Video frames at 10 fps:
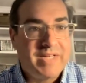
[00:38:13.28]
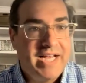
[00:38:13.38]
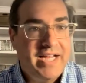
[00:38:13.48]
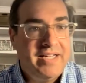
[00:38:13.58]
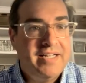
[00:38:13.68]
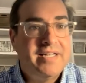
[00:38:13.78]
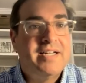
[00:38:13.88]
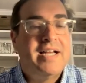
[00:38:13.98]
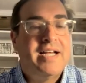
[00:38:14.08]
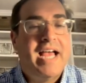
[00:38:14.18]
Okay.
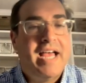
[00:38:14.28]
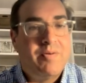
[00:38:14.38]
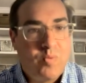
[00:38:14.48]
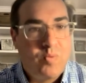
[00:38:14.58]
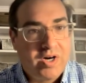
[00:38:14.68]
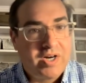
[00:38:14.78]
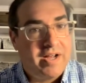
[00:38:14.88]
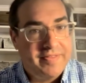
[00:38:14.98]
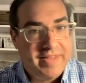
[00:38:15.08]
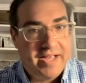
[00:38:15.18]
And work
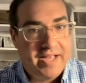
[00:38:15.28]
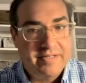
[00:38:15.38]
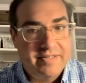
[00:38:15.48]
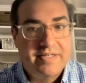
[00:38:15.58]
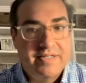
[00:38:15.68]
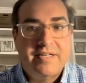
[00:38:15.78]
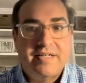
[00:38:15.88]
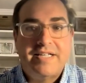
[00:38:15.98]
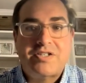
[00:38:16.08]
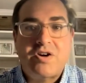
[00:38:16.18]
on that.
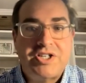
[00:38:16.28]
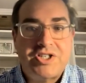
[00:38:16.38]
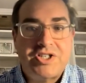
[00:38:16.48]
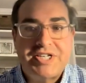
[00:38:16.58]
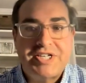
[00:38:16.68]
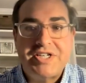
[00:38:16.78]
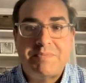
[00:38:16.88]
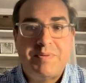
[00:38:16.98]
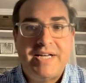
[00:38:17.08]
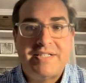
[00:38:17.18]
Let's go to
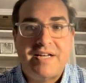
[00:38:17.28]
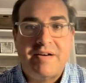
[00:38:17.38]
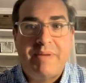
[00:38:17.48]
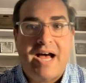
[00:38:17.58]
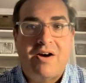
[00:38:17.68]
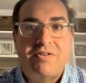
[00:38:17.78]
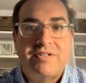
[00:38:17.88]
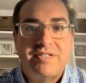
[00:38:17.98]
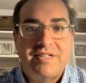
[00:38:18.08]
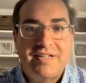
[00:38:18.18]
Tristan's piece
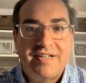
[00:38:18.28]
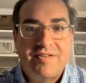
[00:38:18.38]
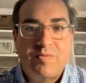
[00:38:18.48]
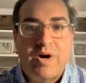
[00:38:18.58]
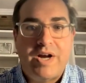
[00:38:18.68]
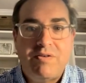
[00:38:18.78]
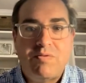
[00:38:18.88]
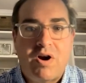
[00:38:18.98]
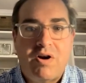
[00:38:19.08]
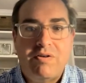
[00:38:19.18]
about what you
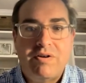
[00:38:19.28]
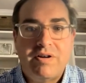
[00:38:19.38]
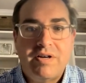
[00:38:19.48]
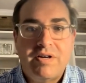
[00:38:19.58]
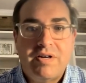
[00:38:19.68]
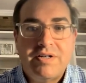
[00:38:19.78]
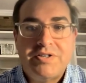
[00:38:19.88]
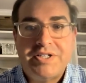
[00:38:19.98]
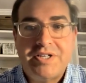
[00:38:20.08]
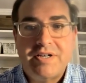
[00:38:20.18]
wrote,
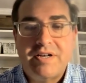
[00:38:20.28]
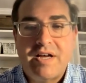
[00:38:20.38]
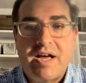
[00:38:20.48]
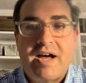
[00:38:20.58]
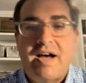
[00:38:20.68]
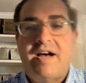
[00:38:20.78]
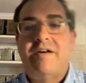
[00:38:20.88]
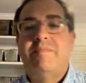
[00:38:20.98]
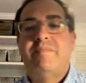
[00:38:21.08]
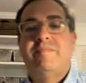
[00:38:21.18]
Tristan.
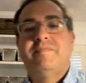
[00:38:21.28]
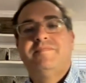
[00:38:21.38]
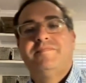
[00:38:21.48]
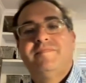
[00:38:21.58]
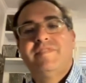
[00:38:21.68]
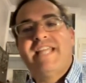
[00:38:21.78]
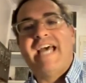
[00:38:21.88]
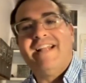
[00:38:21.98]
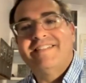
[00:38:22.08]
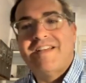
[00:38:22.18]
Um,
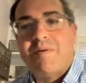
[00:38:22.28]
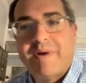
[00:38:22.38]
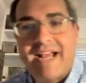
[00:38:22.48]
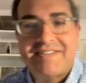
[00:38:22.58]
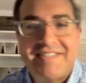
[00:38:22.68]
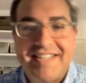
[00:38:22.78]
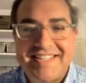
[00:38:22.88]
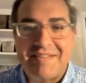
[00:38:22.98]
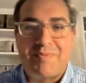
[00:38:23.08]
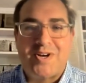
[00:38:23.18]
that someone
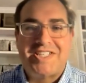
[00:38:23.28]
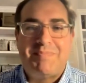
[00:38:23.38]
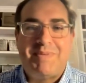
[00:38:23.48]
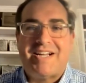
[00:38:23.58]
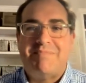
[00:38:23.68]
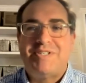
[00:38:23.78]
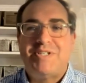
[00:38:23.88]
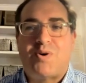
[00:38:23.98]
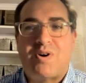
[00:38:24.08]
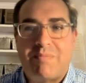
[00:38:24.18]
else's emergency becomes
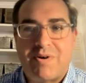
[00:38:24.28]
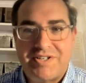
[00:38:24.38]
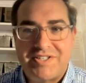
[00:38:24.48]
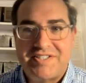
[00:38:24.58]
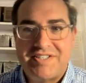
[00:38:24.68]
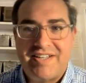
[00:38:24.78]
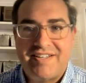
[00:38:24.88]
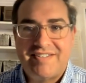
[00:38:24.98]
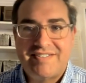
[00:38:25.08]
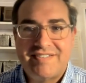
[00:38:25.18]
your emergency.
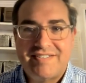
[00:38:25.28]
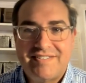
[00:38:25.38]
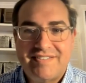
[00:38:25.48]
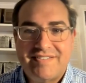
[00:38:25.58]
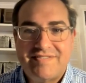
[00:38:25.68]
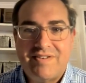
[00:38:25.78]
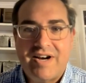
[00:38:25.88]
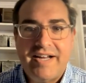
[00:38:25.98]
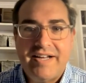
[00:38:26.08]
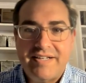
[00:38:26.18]

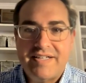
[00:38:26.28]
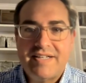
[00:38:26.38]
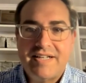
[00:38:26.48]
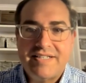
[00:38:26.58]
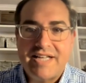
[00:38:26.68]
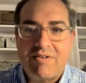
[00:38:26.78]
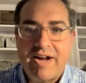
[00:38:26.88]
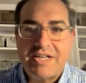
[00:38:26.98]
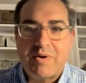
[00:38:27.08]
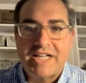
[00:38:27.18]
Right? Is that
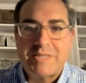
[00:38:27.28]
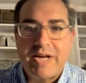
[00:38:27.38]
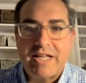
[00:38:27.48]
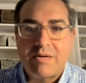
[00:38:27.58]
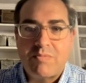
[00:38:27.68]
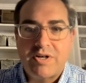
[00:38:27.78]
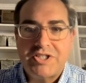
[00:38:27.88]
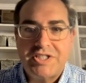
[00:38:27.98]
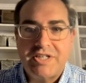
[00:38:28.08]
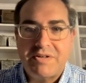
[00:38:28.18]
right? Do you want to explain a little more,
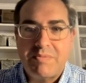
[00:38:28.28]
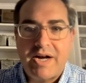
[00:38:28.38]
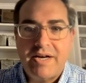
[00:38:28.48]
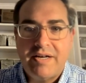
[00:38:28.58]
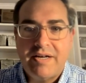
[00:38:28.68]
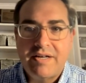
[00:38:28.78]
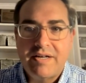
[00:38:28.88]
Tristan? Do you mind?